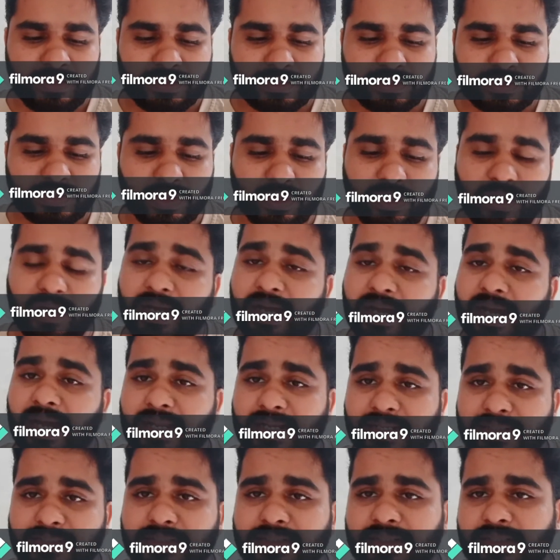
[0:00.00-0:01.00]
So
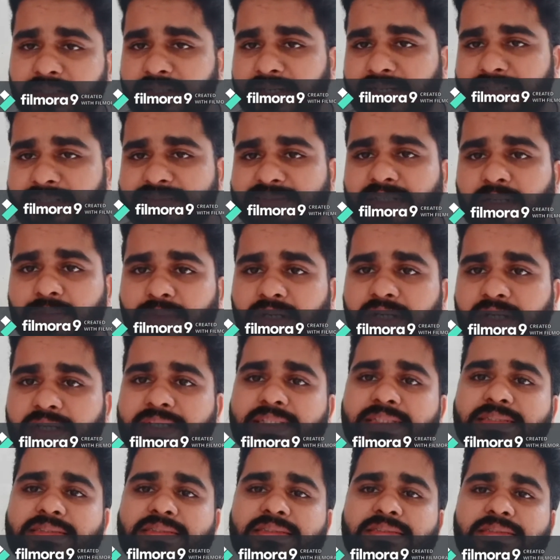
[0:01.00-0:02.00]
another example
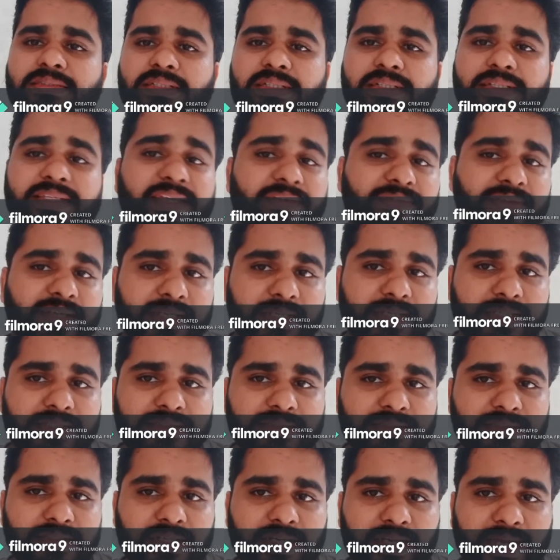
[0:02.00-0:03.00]
he is giving
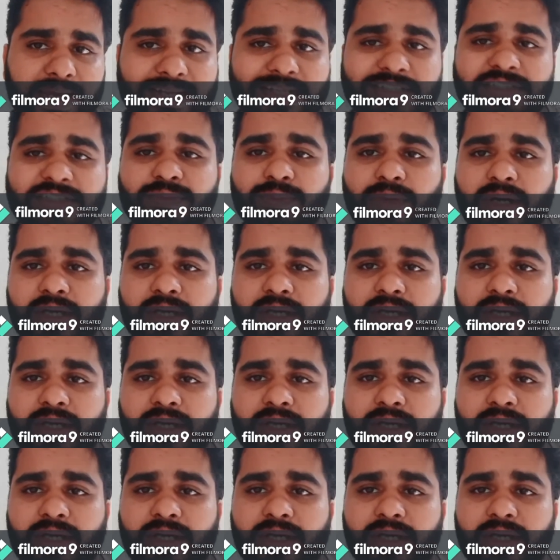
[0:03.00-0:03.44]
is N.S.